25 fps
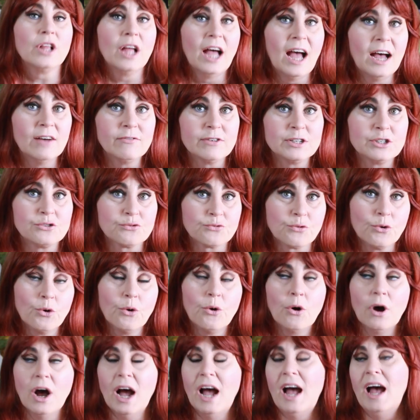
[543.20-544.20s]
have a
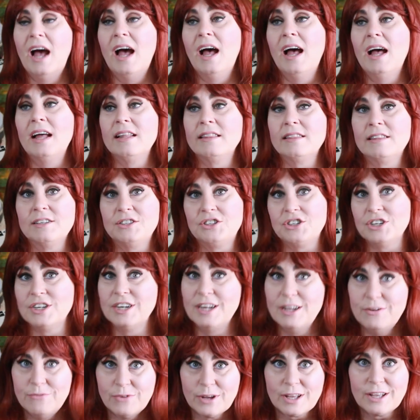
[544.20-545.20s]
draw, and the
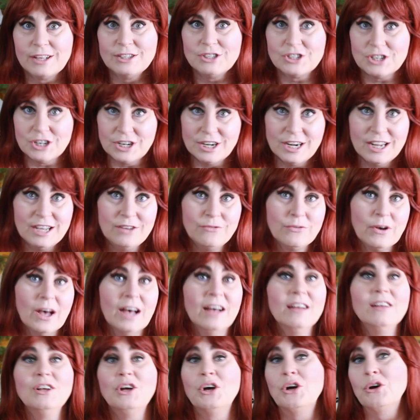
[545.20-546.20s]

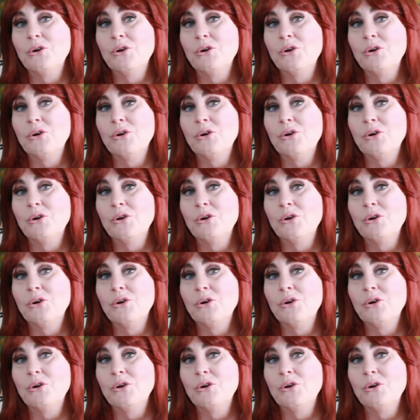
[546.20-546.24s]
Geneva,